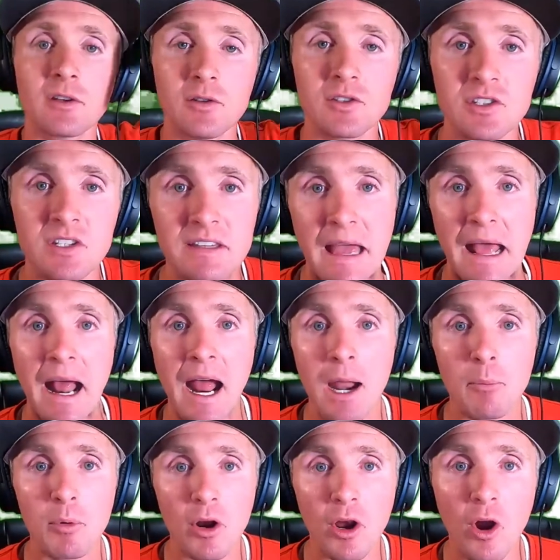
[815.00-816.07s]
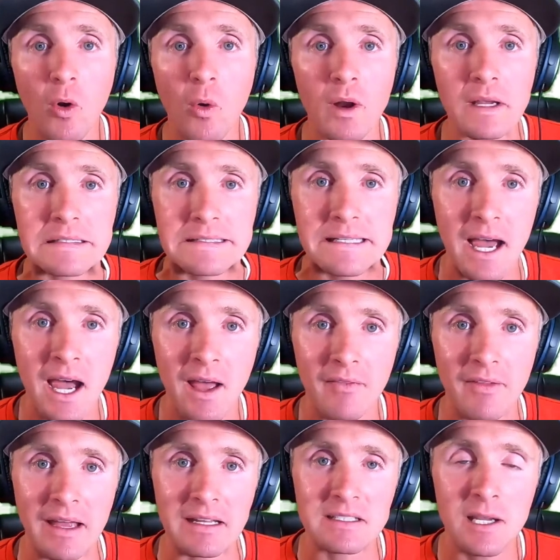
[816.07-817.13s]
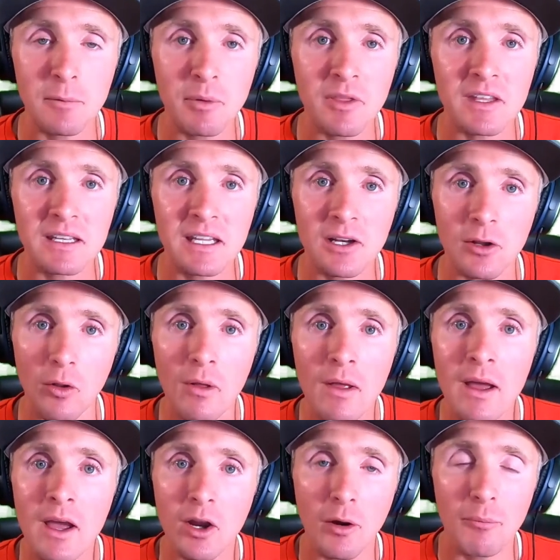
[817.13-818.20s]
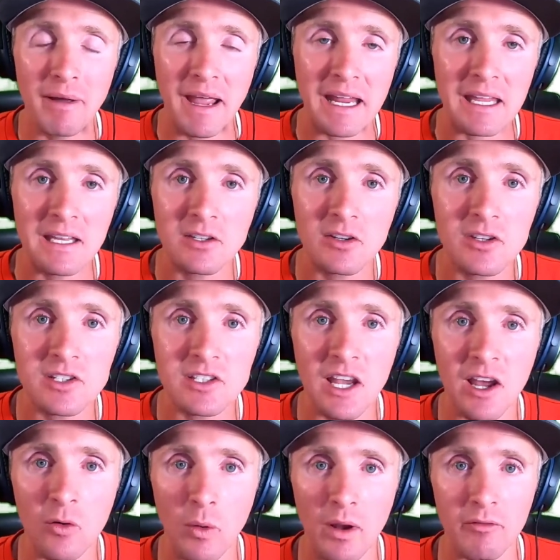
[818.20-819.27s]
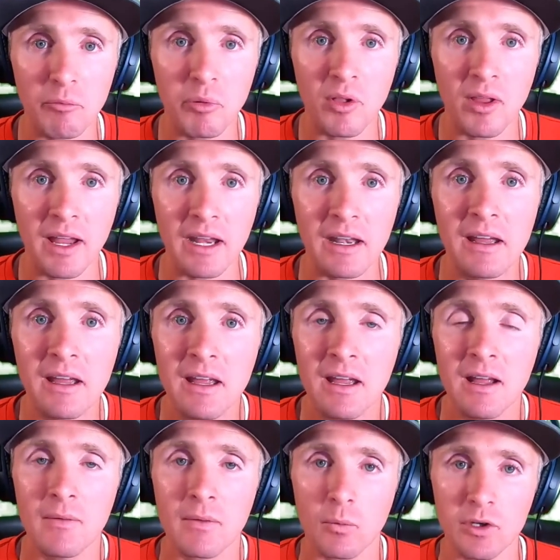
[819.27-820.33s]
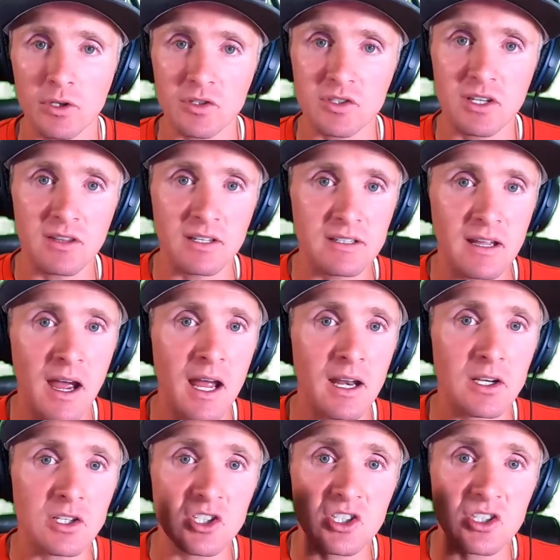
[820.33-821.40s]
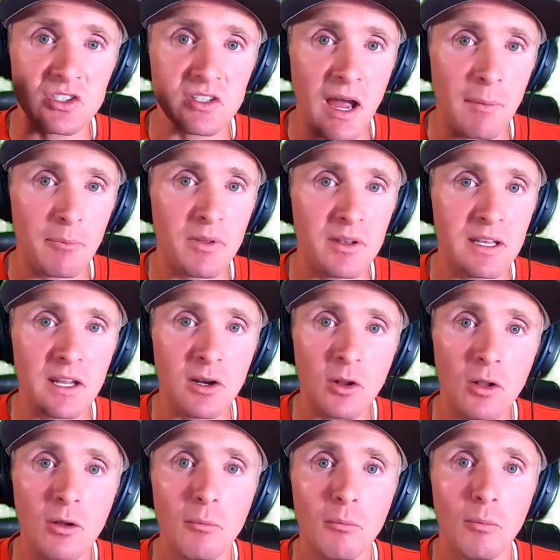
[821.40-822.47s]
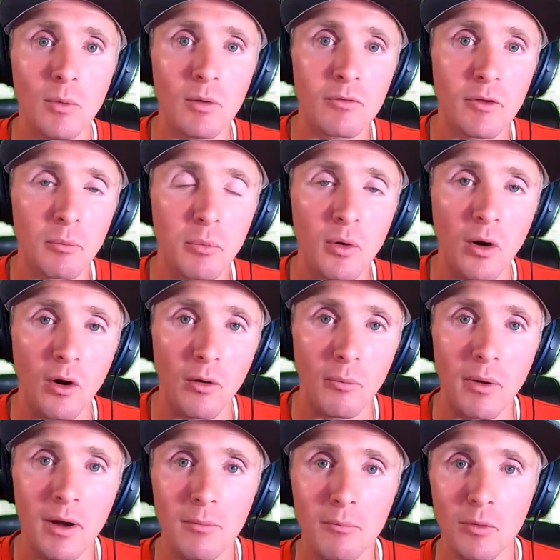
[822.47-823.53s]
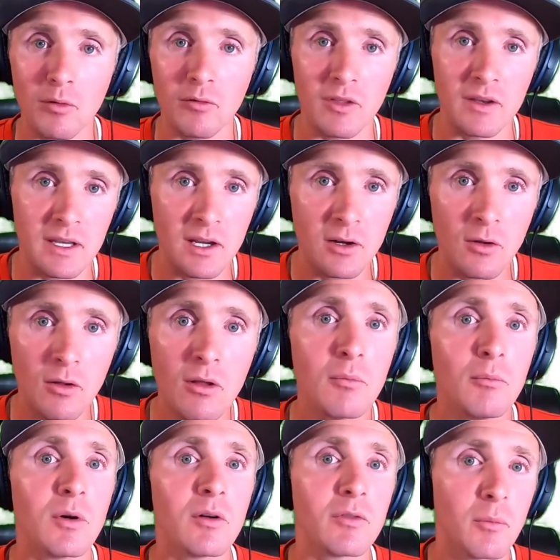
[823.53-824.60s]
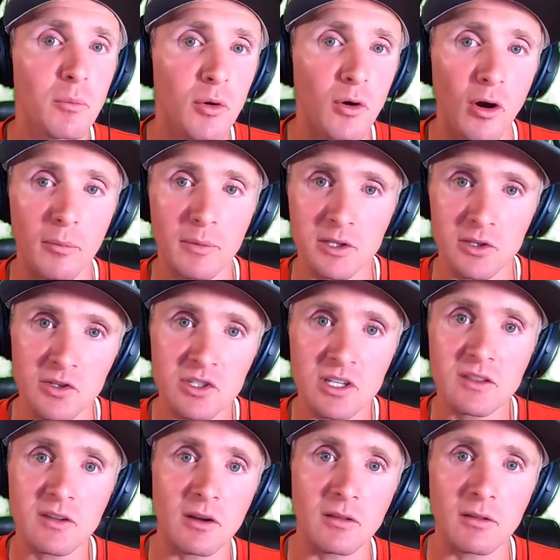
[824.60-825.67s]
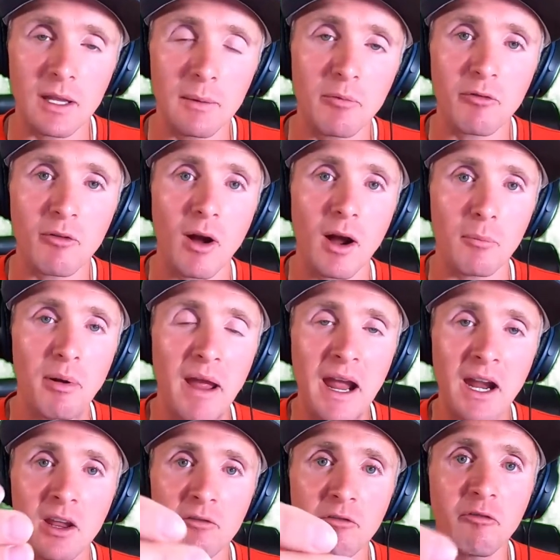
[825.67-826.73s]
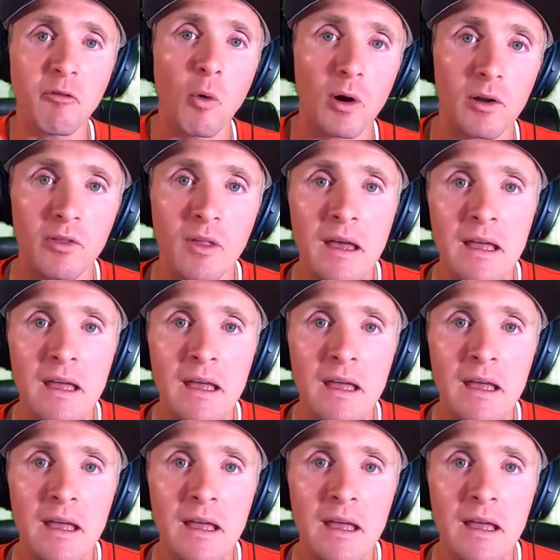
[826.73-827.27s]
you see that hyperechoic dot, that tip of the needle, come back into the sound wave plane. When you see the dot, stop the needle, move the probe. Move the needle, move the probe. And you sit there and leapfrog back and forth